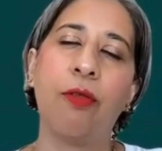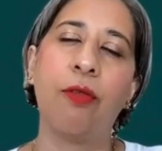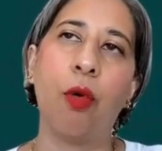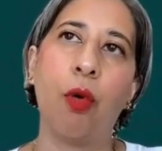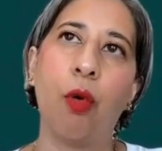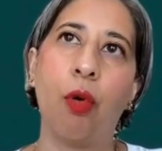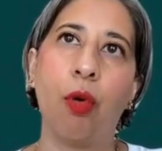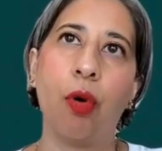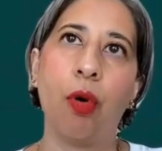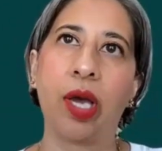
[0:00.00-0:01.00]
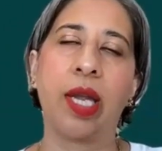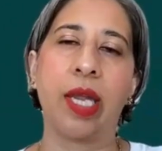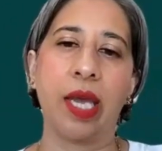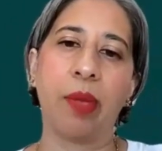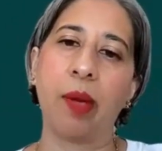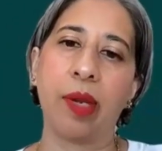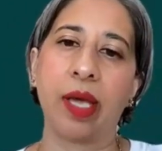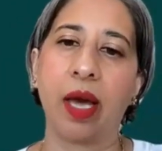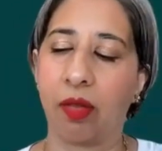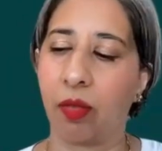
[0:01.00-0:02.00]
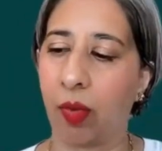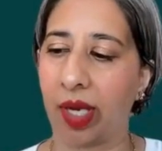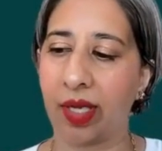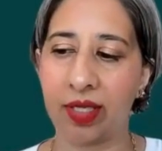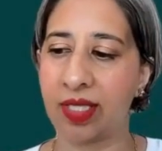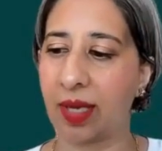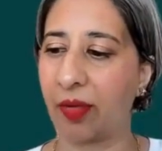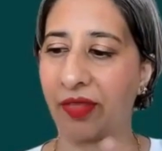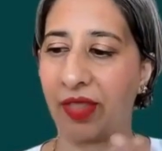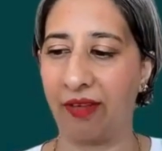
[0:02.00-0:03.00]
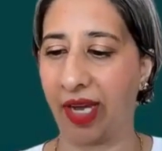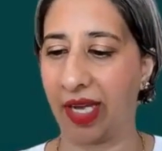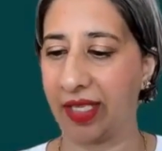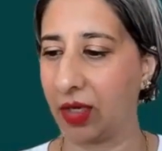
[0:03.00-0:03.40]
for a career in public health, what is some of the advice?